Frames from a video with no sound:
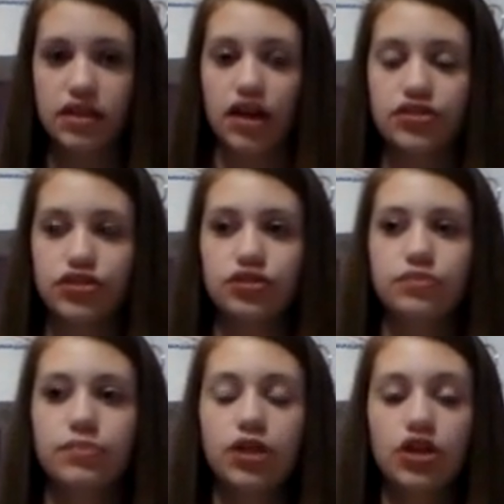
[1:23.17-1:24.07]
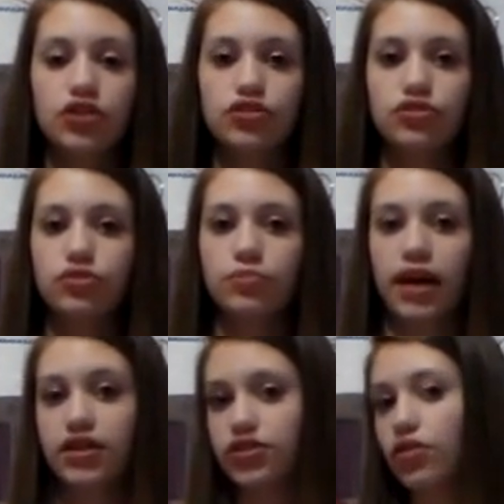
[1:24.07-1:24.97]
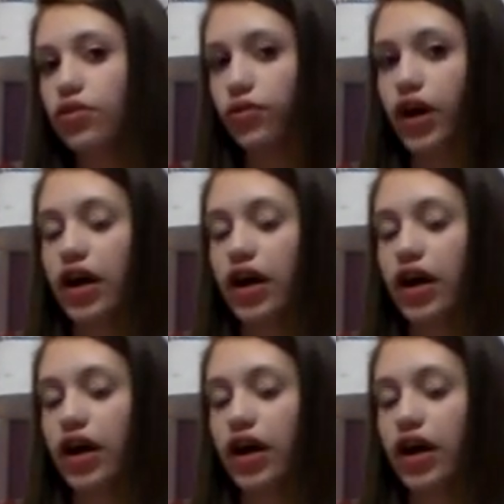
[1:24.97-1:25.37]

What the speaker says: costume to my solo